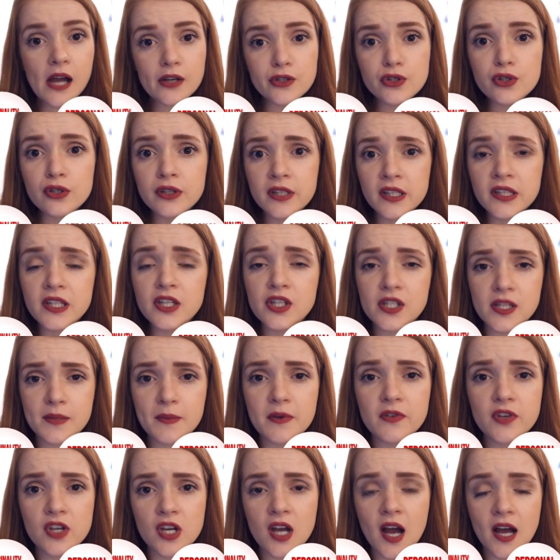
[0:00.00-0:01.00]
I do think that some
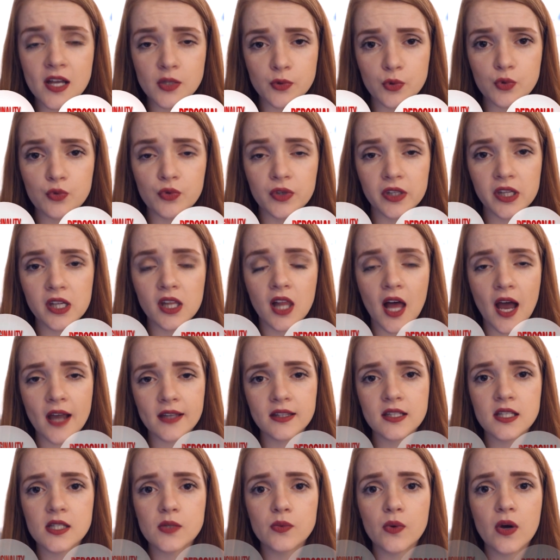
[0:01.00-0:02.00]
of you guys would really
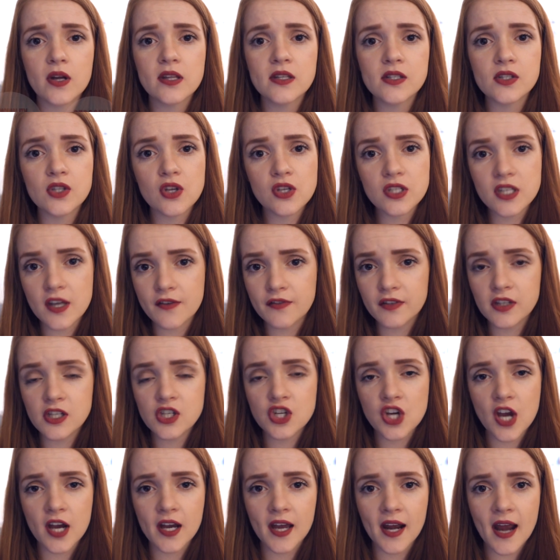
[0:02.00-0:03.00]
like this one, so definitely
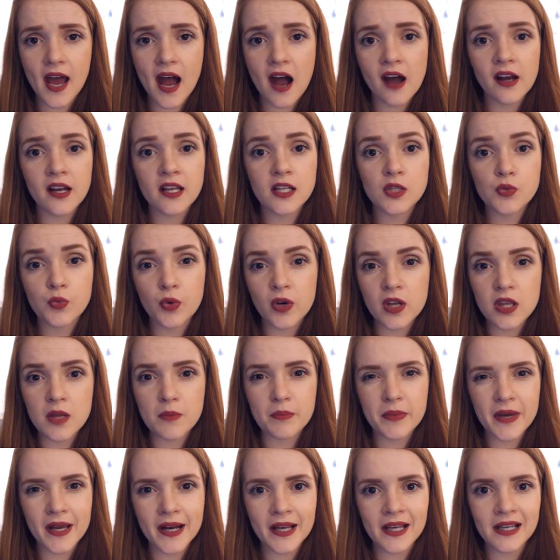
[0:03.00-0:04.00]
check it out. It's one of
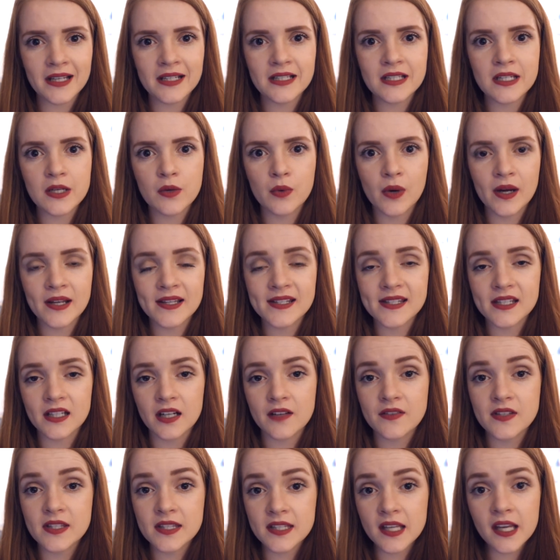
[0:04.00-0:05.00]
the better indie ones that
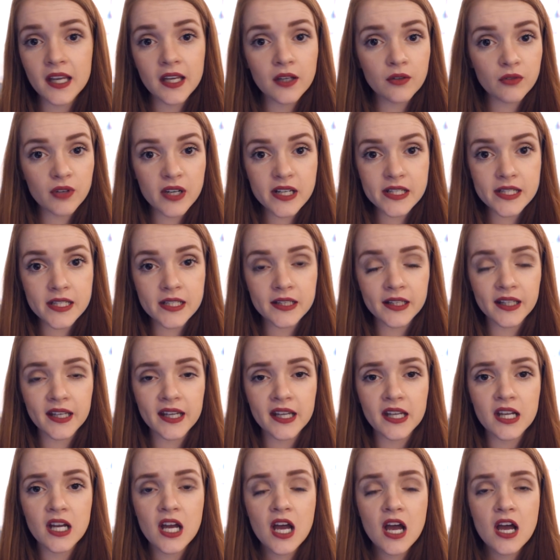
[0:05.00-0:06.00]
I've seen
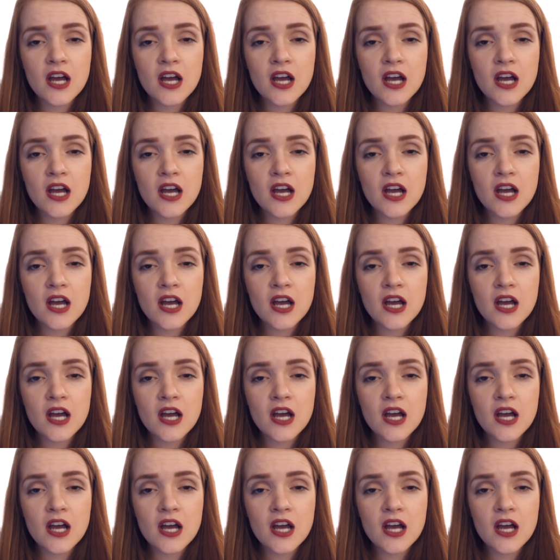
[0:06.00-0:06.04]
recently.